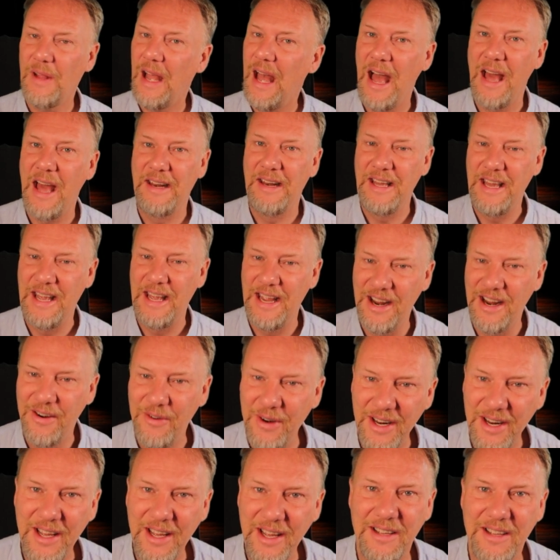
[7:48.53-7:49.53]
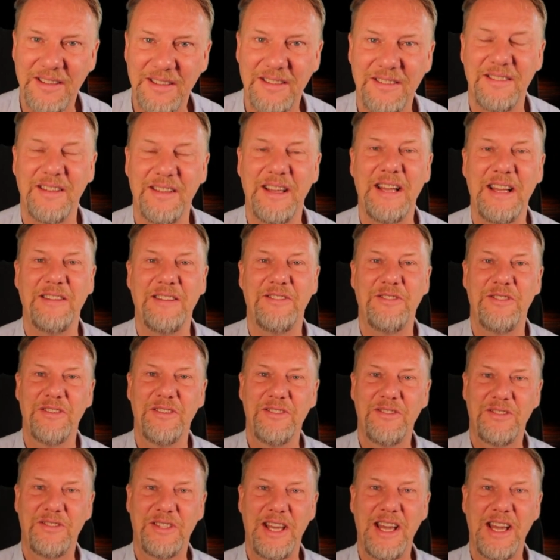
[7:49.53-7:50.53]
And here it is. It
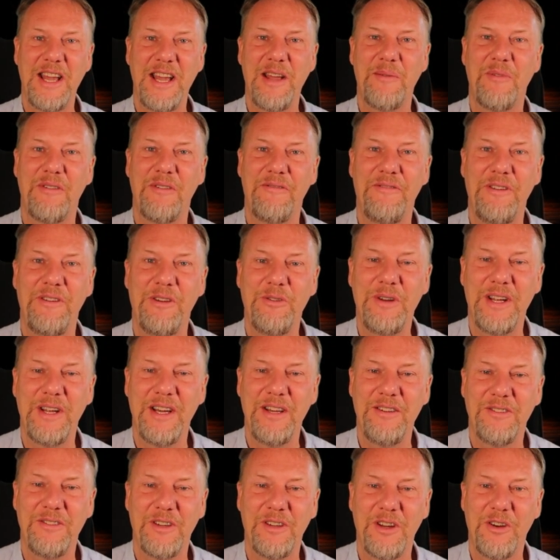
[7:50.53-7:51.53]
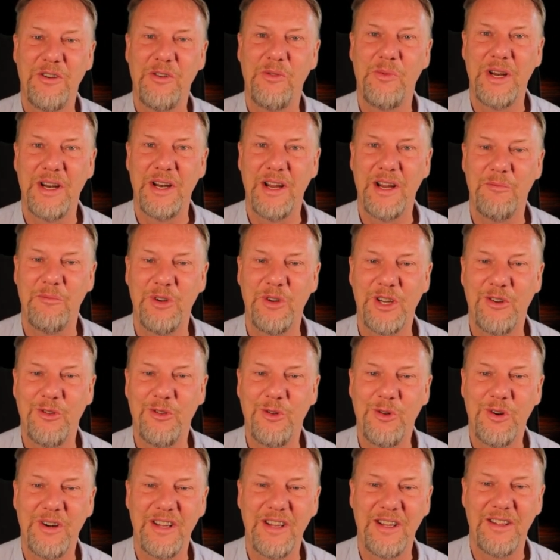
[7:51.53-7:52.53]
just came a few days ago when I'm
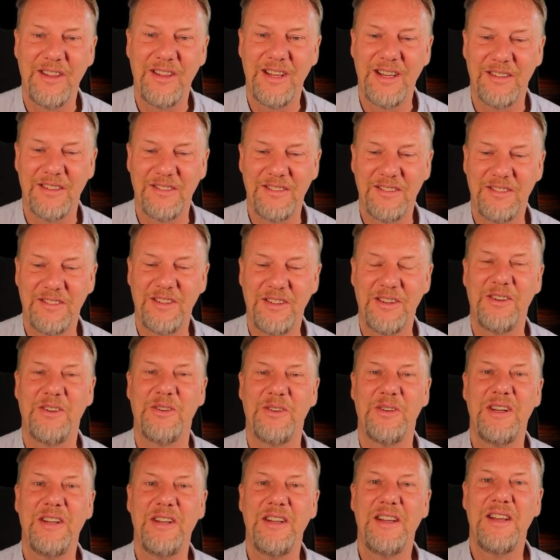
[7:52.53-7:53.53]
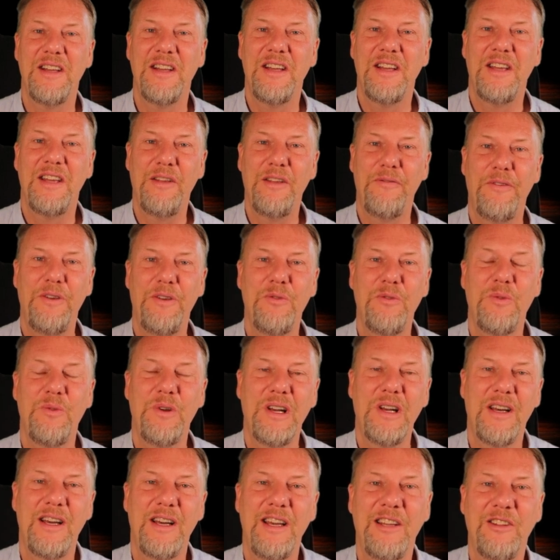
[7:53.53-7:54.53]
recording this. So if you
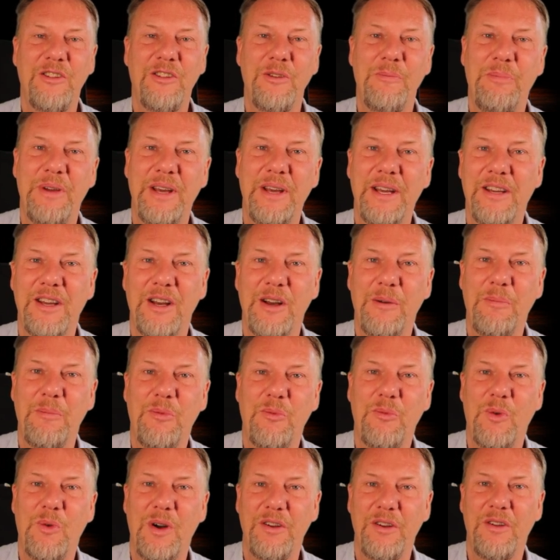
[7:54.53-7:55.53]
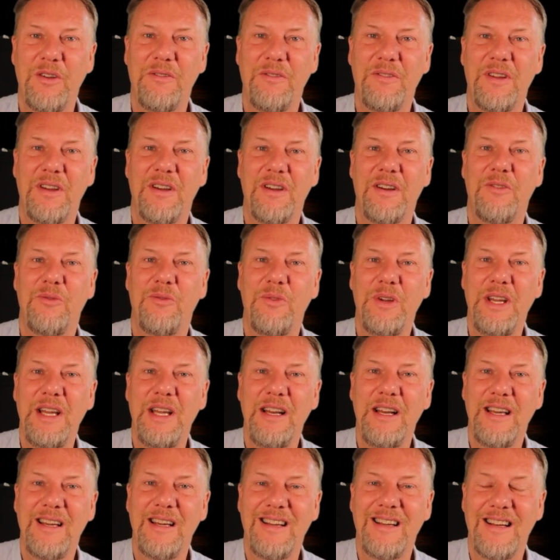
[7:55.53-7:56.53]
would like to pick up one of the
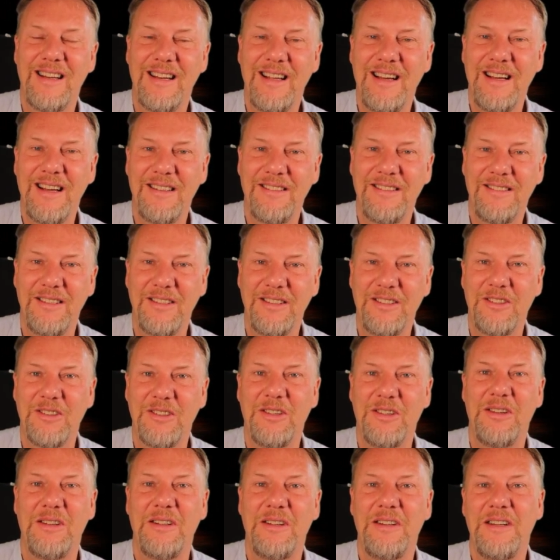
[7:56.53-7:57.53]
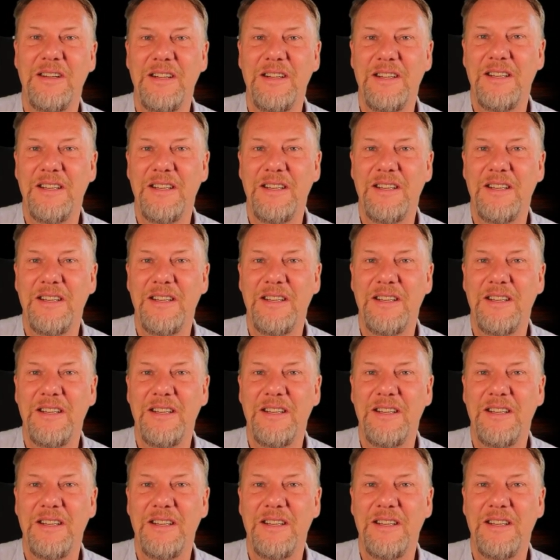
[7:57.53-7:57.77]
really classical